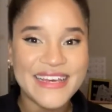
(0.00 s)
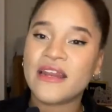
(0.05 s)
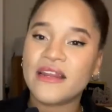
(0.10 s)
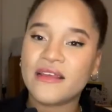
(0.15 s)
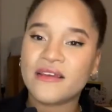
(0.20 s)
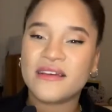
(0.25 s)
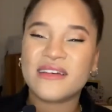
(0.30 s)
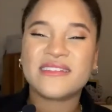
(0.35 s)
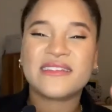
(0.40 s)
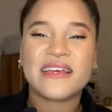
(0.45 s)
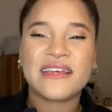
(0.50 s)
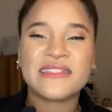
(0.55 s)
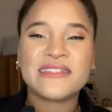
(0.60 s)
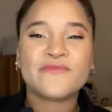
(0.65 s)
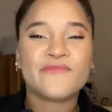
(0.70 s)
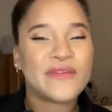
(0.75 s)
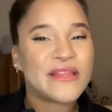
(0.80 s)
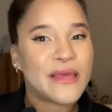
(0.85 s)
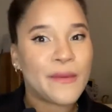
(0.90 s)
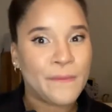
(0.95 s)
because it's
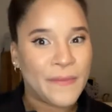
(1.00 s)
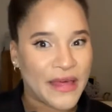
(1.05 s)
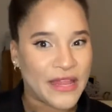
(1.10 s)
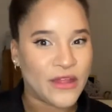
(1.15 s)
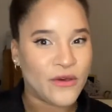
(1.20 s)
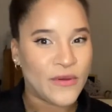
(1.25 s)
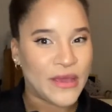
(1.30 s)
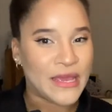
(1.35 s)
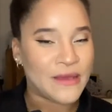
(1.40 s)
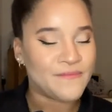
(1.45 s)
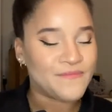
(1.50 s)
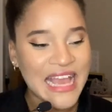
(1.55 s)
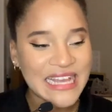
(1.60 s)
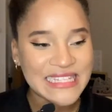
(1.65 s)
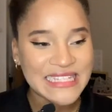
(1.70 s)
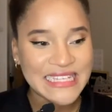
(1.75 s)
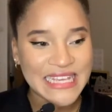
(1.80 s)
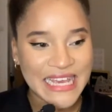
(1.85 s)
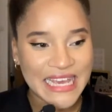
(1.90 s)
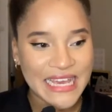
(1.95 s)
really pillowy. I
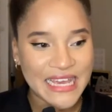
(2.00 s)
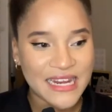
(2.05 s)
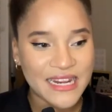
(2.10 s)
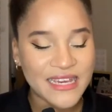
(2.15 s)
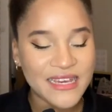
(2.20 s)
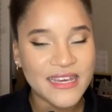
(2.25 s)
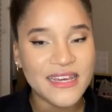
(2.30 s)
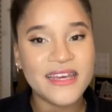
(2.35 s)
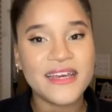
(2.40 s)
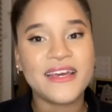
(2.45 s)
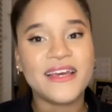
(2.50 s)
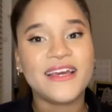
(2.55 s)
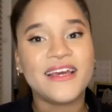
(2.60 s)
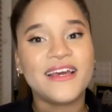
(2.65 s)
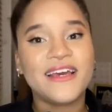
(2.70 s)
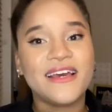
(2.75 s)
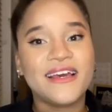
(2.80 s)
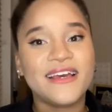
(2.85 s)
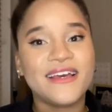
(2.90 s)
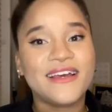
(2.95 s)
did
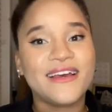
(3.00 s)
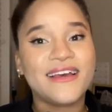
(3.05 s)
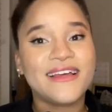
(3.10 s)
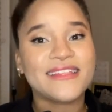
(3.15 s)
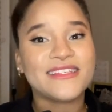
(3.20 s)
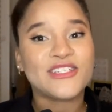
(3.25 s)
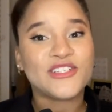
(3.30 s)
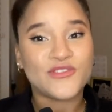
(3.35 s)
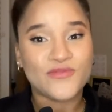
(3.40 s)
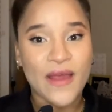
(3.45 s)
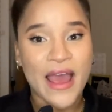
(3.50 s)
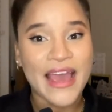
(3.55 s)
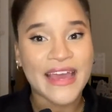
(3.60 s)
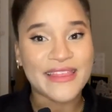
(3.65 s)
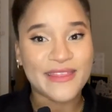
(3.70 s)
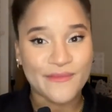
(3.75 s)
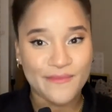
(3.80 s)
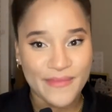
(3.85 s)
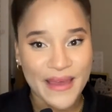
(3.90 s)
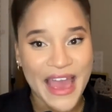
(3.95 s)
try
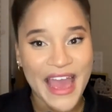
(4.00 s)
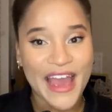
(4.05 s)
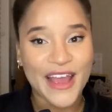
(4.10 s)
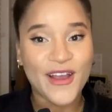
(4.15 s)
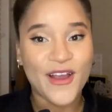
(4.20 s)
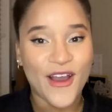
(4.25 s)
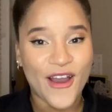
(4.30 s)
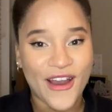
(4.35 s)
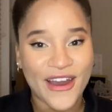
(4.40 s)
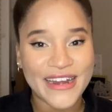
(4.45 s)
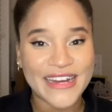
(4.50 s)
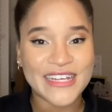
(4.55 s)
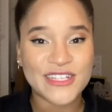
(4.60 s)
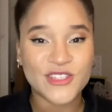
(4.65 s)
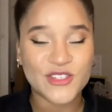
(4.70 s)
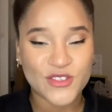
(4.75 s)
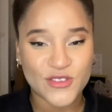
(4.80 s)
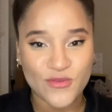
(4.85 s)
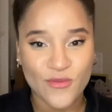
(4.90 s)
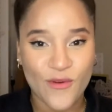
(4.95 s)
the bag on in
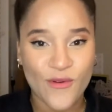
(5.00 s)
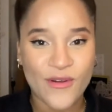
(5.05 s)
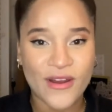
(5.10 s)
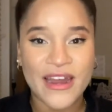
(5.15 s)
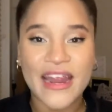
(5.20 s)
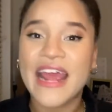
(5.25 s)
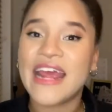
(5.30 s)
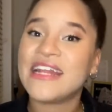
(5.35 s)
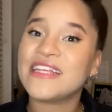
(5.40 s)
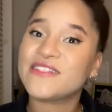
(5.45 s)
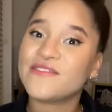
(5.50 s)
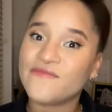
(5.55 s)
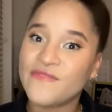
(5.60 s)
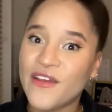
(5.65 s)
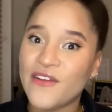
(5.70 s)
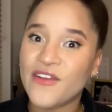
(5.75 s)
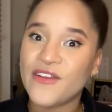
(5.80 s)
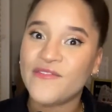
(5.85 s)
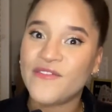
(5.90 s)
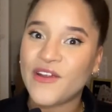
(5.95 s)
store, and it's
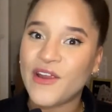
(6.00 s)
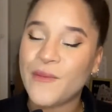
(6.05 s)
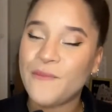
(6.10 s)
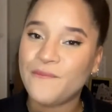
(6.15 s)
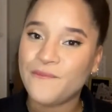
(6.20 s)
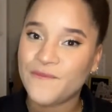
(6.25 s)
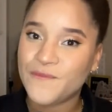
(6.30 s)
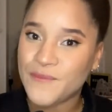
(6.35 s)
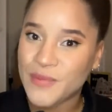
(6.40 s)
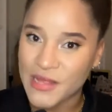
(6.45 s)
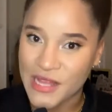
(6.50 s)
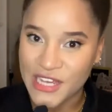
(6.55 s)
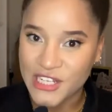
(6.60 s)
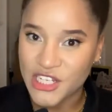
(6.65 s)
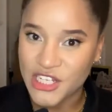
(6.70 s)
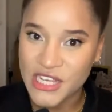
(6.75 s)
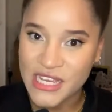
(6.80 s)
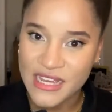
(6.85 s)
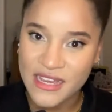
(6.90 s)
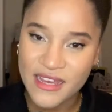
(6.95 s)
very, very
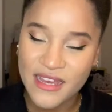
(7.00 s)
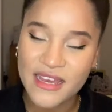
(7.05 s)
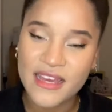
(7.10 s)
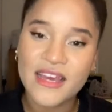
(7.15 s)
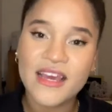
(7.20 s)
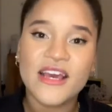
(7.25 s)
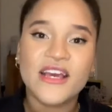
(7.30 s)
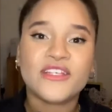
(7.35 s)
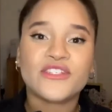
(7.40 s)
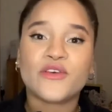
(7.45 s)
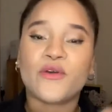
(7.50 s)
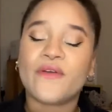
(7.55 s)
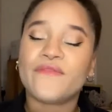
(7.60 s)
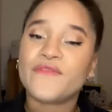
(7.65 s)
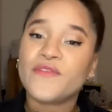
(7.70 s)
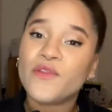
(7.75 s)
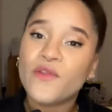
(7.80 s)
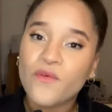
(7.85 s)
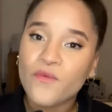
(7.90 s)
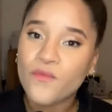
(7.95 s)
plushy. So if
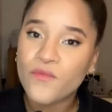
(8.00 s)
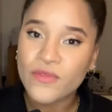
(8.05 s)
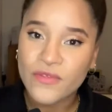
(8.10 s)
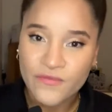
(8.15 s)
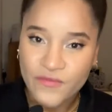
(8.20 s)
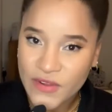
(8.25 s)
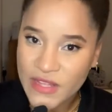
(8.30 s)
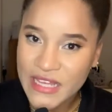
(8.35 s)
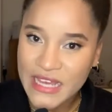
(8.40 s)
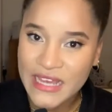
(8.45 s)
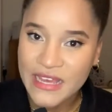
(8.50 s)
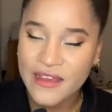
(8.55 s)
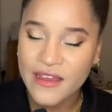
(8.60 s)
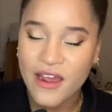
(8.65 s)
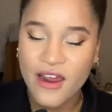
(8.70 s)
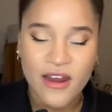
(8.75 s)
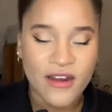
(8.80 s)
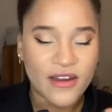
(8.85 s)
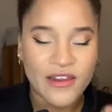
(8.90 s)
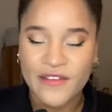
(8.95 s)
you're not
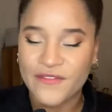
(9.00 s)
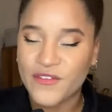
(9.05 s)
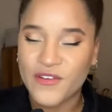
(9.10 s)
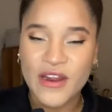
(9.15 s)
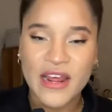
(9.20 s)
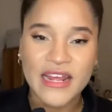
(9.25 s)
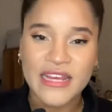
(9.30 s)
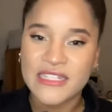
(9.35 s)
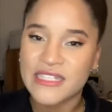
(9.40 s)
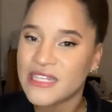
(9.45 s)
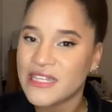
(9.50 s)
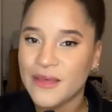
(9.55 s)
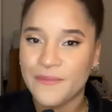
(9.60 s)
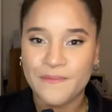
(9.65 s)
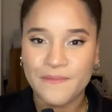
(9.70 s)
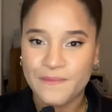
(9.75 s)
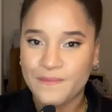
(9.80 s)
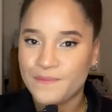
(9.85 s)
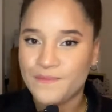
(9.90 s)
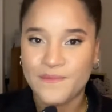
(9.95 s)
into the
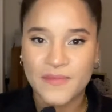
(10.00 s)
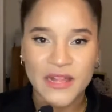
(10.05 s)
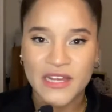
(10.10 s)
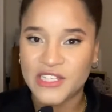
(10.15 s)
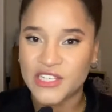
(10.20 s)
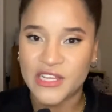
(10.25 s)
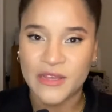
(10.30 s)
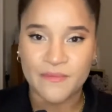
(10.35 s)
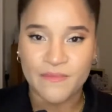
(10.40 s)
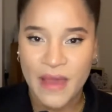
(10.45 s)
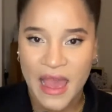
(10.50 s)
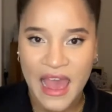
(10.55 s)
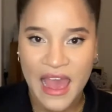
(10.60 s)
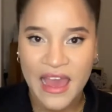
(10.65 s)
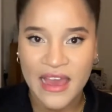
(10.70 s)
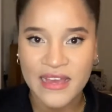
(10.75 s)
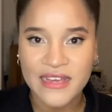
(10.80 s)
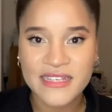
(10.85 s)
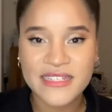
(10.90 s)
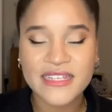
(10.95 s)
plushy
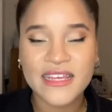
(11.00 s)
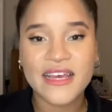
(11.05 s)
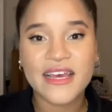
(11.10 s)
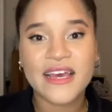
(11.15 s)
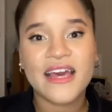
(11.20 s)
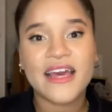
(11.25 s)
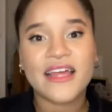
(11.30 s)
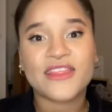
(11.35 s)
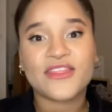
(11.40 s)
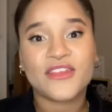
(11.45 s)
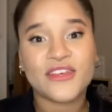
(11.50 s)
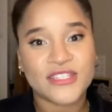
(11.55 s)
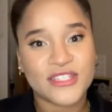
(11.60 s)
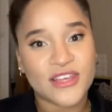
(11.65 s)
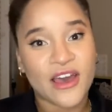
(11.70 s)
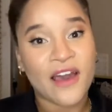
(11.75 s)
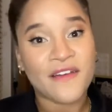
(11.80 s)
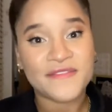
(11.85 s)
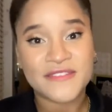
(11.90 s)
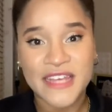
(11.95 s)
bags, the
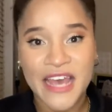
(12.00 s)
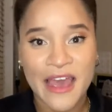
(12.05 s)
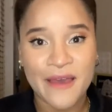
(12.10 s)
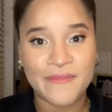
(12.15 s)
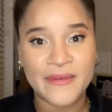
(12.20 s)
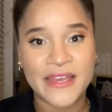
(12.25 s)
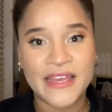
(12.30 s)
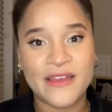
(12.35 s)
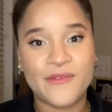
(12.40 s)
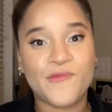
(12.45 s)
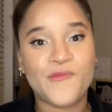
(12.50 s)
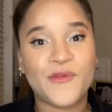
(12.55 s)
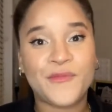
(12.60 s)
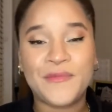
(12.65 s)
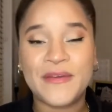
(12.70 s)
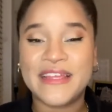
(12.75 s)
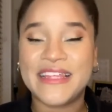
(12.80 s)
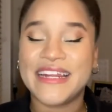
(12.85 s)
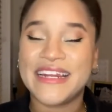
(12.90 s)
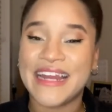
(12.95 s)
soft tabby would
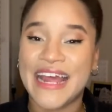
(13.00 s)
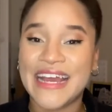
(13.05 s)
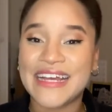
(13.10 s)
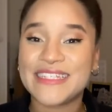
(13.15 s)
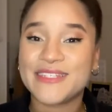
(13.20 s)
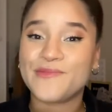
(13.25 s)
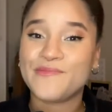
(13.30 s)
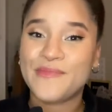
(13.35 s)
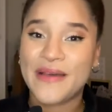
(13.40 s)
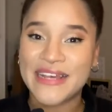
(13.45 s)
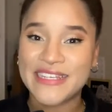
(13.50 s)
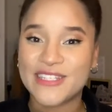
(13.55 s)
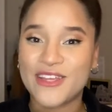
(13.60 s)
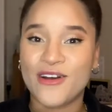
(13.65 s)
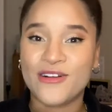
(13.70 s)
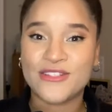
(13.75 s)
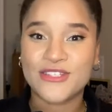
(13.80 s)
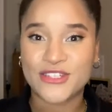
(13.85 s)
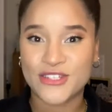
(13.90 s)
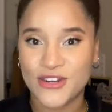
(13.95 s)
be the next best
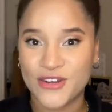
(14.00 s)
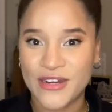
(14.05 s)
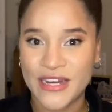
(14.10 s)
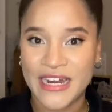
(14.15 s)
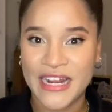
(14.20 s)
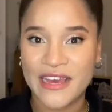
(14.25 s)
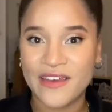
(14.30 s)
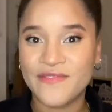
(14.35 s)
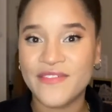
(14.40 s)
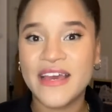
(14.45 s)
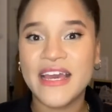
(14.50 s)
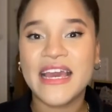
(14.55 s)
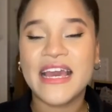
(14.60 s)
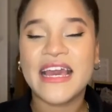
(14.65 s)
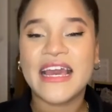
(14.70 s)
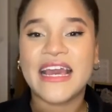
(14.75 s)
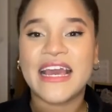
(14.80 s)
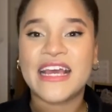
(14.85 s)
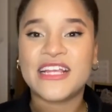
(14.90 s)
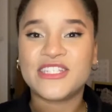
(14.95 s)
alternative.
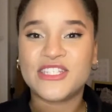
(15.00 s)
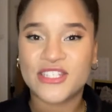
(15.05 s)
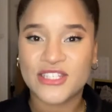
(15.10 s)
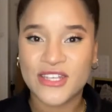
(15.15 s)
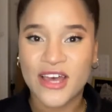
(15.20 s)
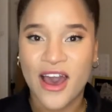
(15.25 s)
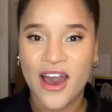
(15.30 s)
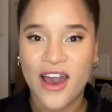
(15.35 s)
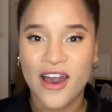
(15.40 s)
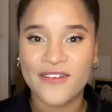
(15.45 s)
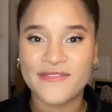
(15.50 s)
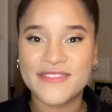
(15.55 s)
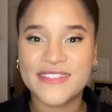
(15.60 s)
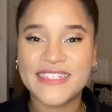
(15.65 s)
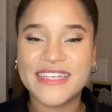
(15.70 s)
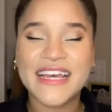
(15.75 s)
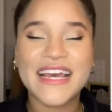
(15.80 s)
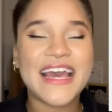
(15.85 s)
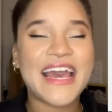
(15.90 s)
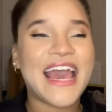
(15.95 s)
It's soft,
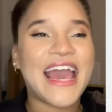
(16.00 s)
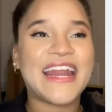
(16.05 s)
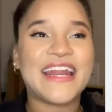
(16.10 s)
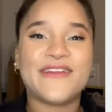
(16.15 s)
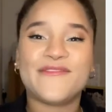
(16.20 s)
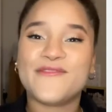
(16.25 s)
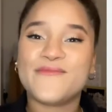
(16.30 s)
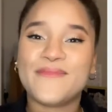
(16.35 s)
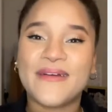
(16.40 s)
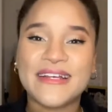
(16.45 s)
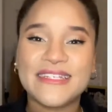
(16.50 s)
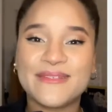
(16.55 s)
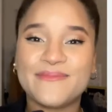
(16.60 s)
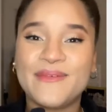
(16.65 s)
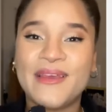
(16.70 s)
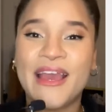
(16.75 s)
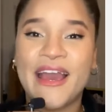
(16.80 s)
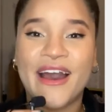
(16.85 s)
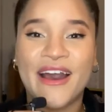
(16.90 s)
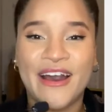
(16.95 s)
and it reminds me
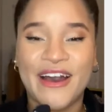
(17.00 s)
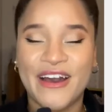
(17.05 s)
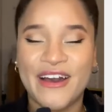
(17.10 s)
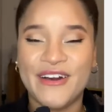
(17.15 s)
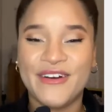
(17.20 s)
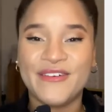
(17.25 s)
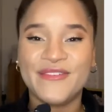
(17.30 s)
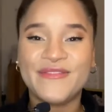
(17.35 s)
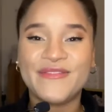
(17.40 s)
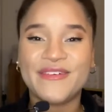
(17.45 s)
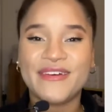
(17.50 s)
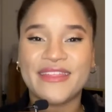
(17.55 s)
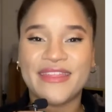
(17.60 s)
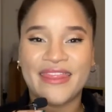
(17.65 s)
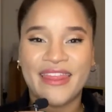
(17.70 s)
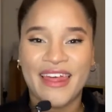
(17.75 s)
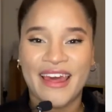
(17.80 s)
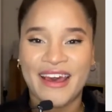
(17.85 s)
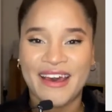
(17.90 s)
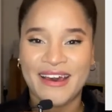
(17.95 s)
of
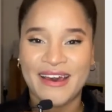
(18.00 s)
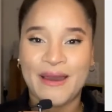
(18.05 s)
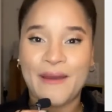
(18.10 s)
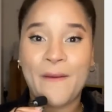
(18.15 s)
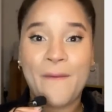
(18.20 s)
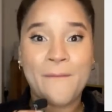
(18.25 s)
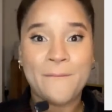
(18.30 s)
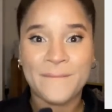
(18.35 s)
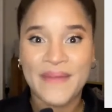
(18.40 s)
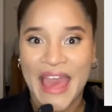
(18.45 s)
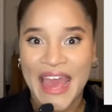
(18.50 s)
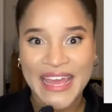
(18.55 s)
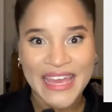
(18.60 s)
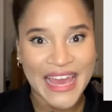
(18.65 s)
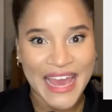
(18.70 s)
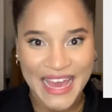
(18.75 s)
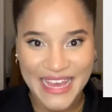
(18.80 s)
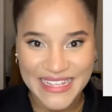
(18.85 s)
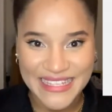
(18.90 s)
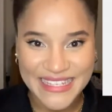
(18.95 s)
the
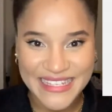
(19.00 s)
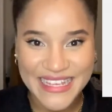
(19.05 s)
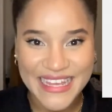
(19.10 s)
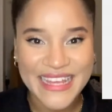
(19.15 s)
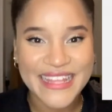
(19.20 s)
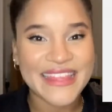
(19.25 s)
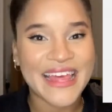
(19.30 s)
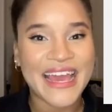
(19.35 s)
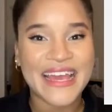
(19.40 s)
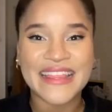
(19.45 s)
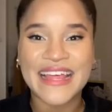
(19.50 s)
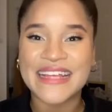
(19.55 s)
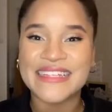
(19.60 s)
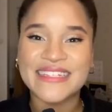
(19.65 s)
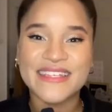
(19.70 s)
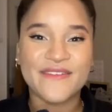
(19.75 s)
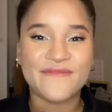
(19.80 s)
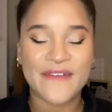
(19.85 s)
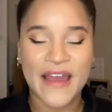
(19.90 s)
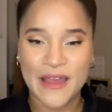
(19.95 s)
baguette. Like, that's
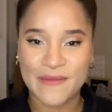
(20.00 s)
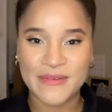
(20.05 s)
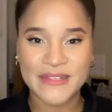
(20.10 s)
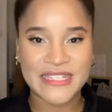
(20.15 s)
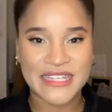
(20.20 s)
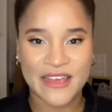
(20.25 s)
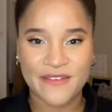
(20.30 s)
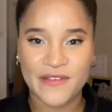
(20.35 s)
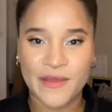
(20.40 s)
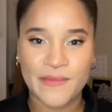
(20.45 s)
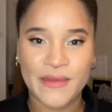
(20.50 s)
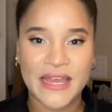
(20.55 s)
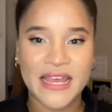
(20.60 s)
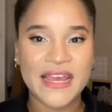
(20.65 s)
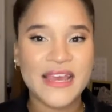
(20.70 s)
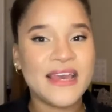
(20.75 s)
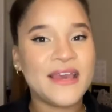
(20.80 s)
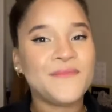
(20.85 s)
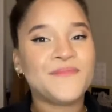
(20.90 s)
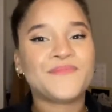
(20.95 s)
the vibe it's giving me
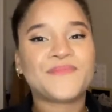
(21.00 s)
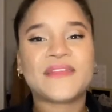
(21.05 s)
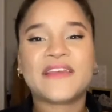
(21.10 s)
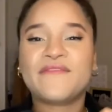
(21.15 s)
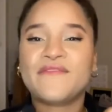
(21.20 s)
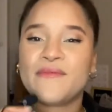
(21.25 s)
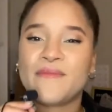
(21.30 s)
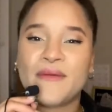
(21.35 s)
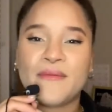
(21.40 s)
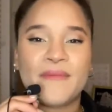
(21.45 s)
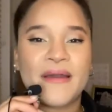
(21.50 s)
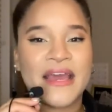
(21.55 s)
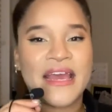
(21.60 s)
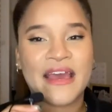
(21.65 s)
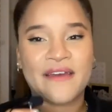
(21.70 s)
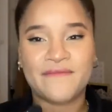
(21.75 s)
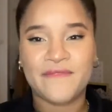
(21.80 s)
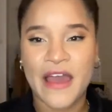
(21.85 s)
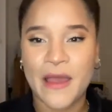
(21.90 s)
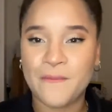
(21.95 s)

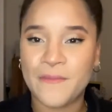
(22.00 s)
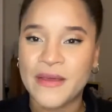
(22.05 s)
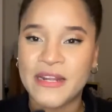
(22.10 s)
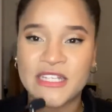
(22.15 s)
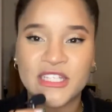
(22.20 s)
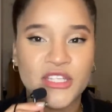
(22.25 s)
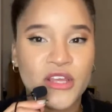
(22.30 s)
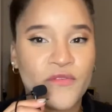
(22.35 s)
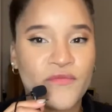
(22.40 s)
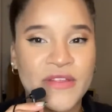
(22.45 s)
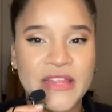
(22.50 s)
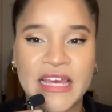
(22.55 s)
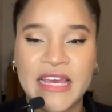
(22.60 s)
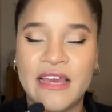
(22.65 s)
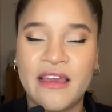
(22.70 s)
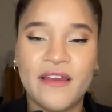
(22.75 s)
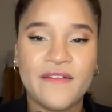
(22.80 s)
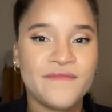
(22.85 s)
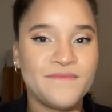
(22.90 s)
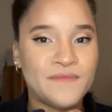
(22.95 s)
baguette vibe, but it's not really
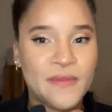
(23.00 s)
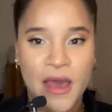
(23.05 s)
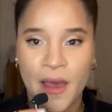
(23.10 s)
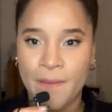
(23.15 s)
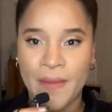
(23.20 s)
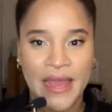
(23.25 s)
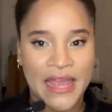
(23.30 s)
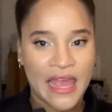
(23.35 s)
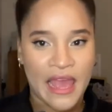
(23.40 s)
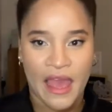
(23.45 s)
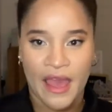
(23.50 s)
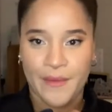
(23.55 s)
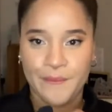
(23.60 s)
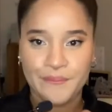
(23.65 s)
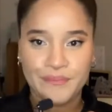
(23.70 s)
a baguette.